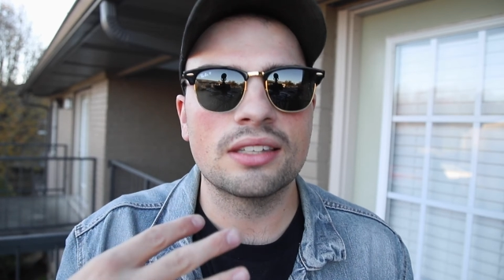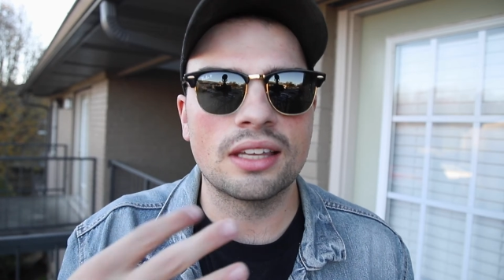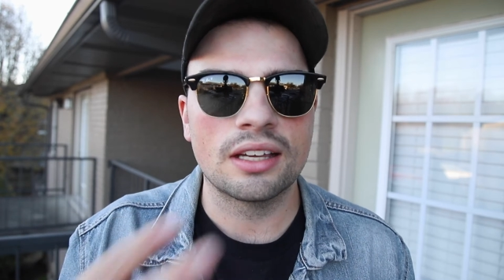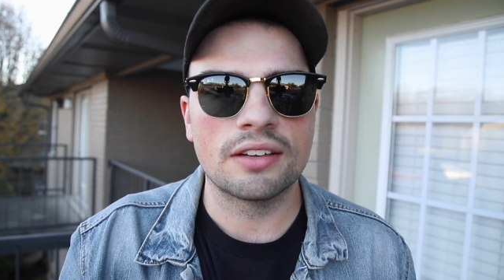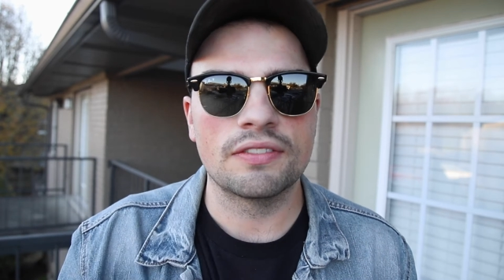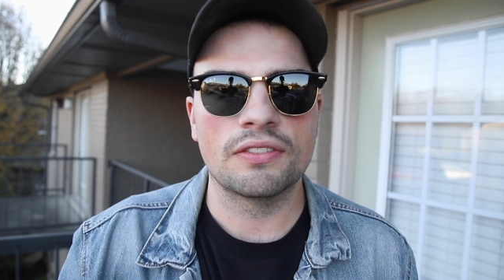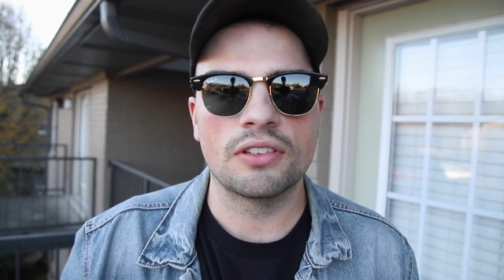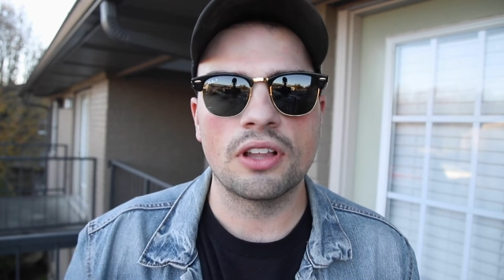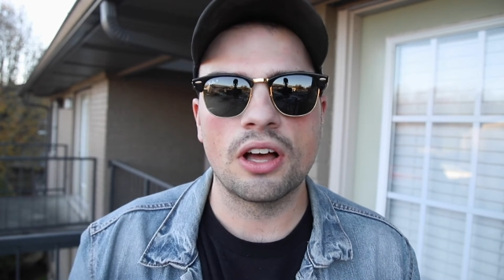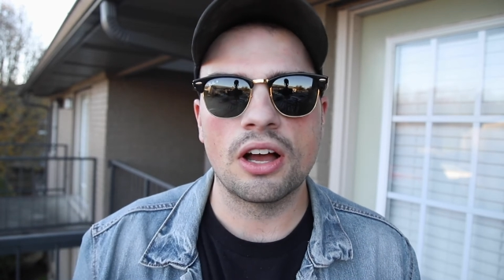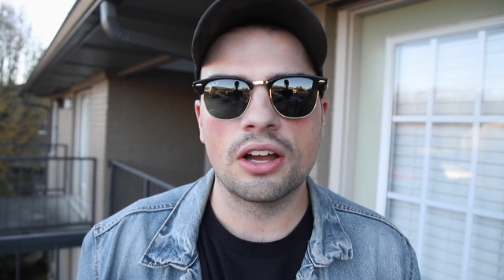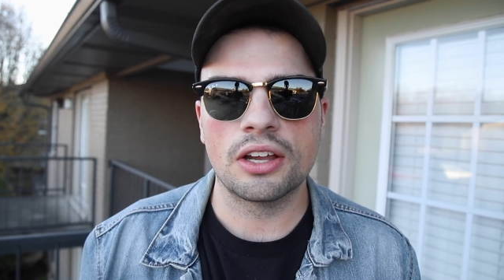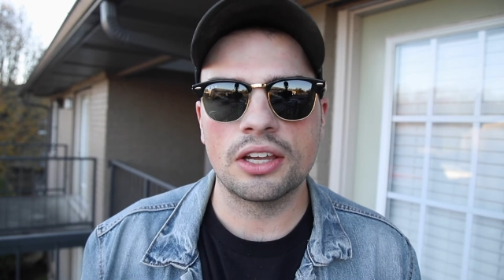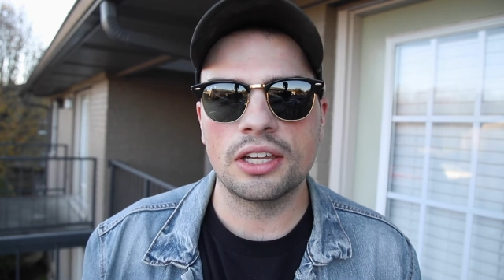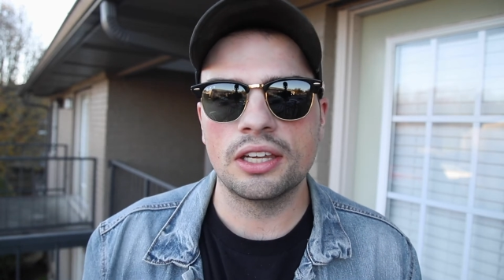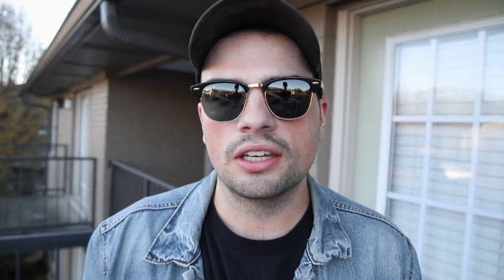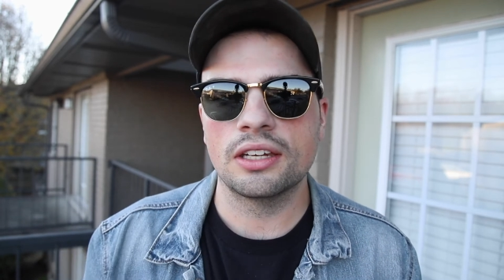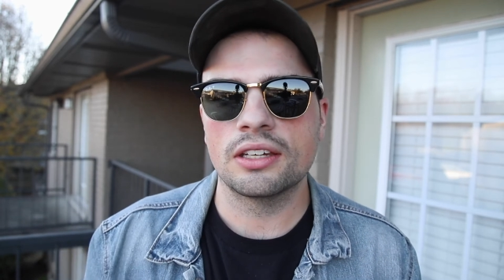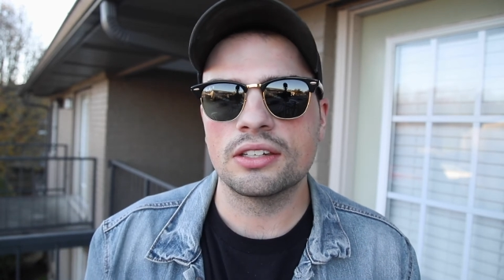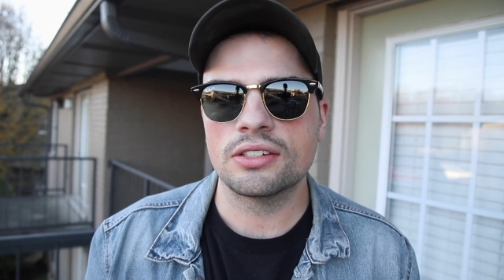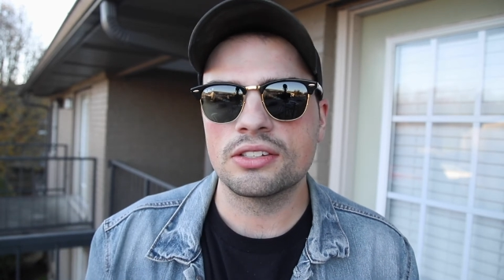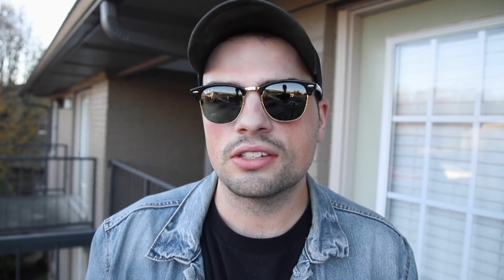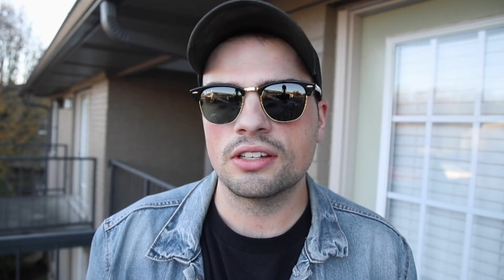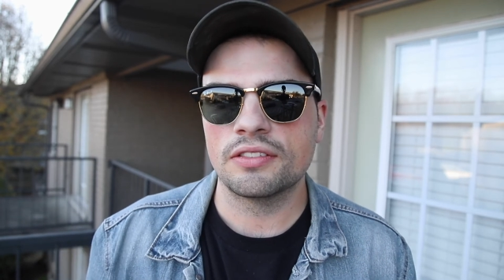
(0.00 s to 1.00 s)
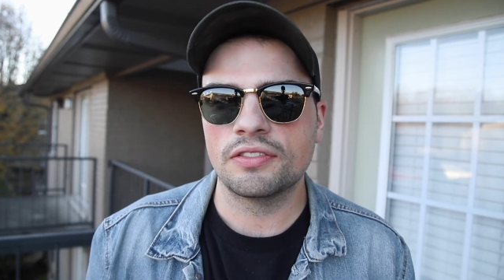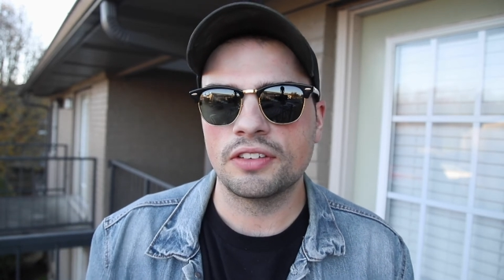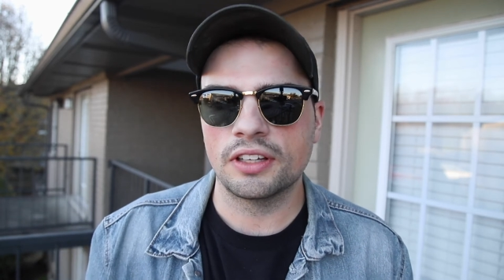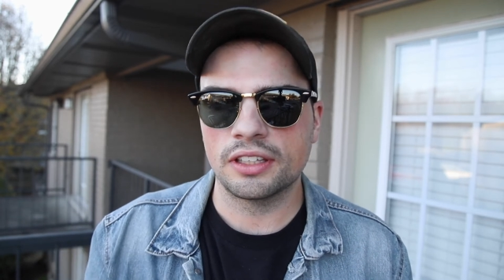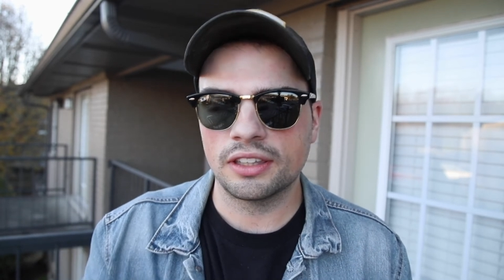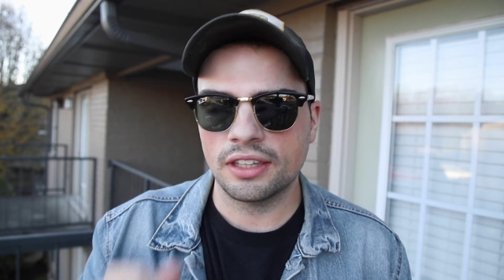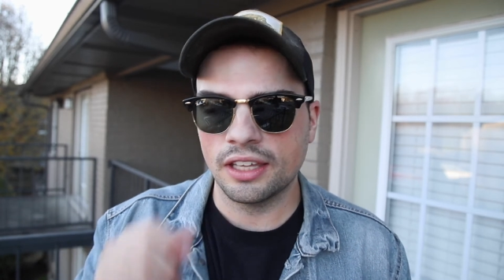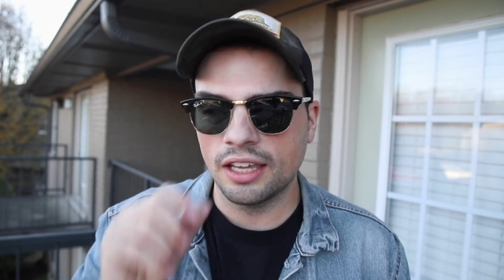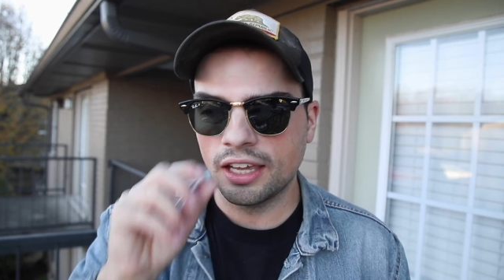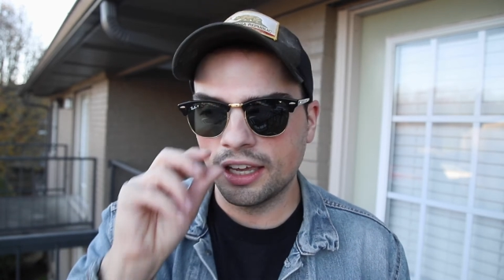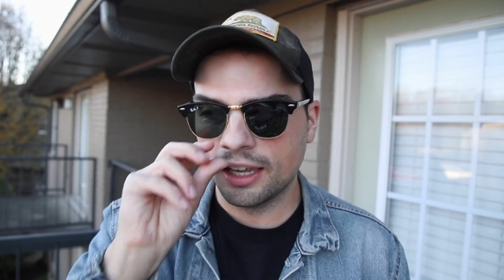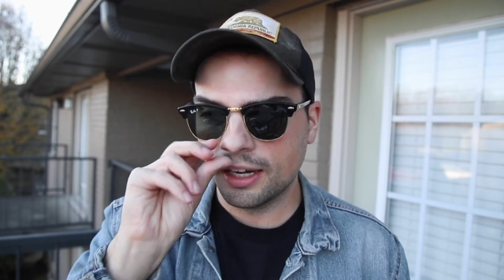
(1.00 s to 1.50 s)
like vlogging and stuff
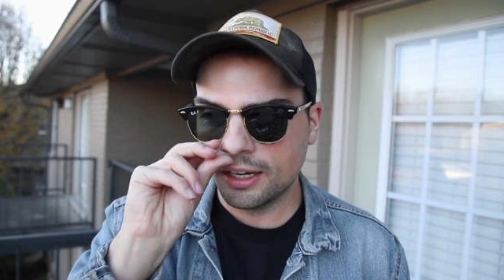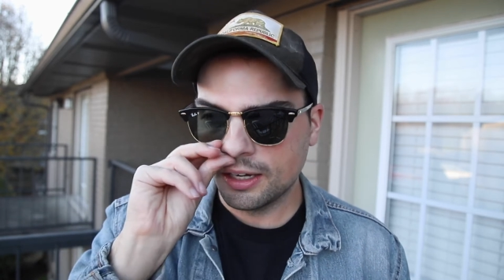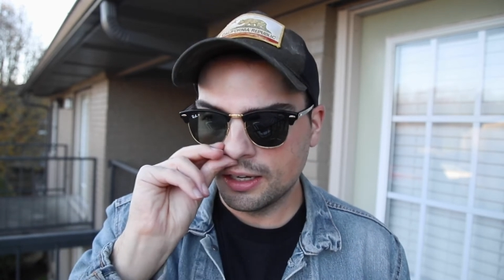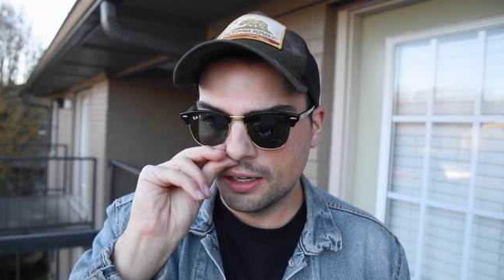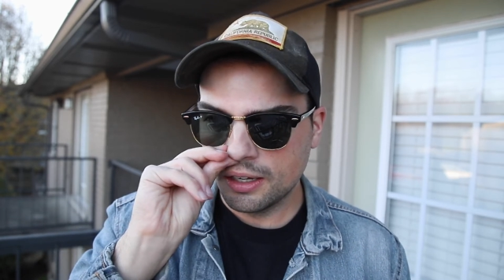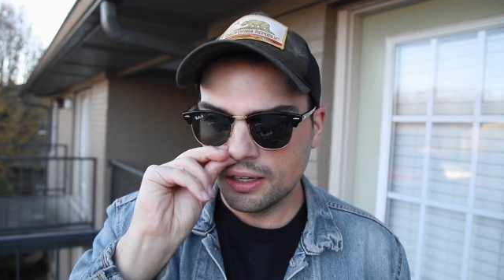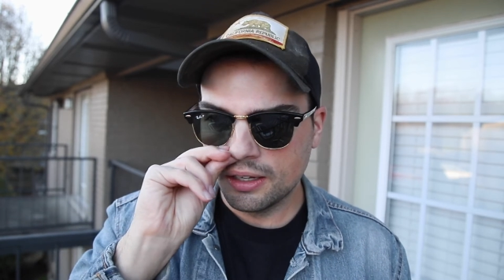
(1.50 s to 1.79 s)
like that.